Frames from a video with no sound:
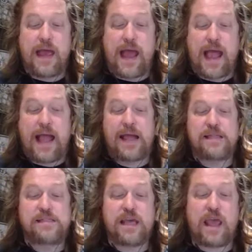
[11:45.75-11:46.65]

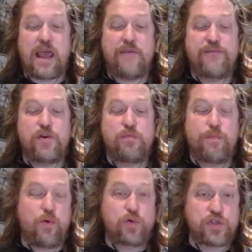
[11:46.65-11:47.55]
And if you'd
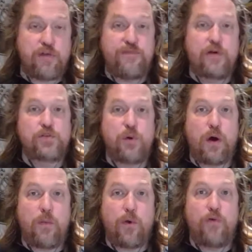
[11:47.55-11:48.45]
bought a photo
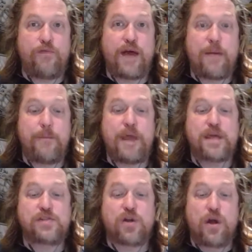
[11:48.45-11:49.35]
op or fan
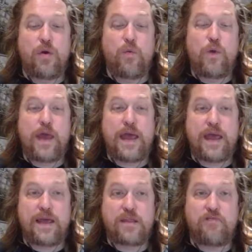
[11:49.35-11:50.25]
meet
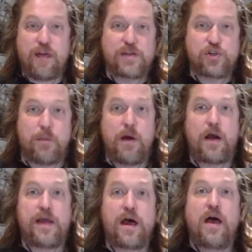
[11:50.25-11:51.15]
with Rachel
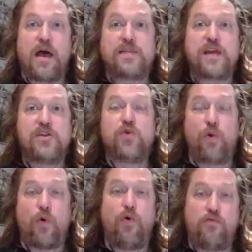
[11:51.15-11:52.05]
Miner, then
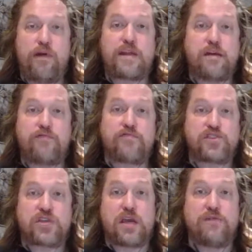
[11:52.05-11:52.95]
you'll already have
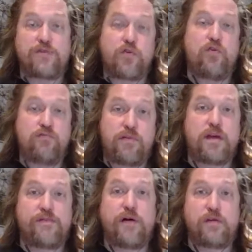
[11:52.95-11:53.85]
received your
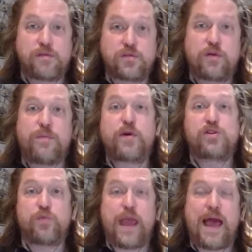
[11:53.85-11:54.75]
refund,
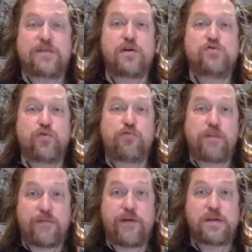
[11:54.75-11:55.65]
because we had those all
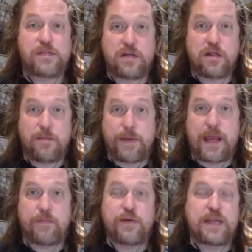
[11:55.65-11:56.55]
refunded at the
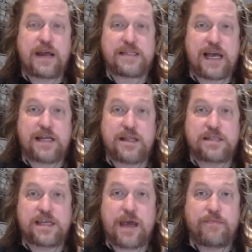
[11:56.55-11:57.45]
beginning. We did exactly the
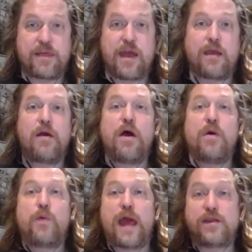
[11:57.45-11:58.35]
same thing.
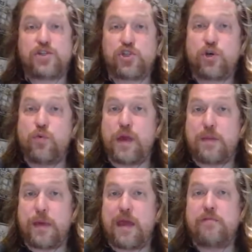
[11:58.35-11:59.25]
We had a 2-week
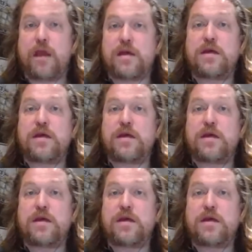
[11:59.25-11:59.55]
period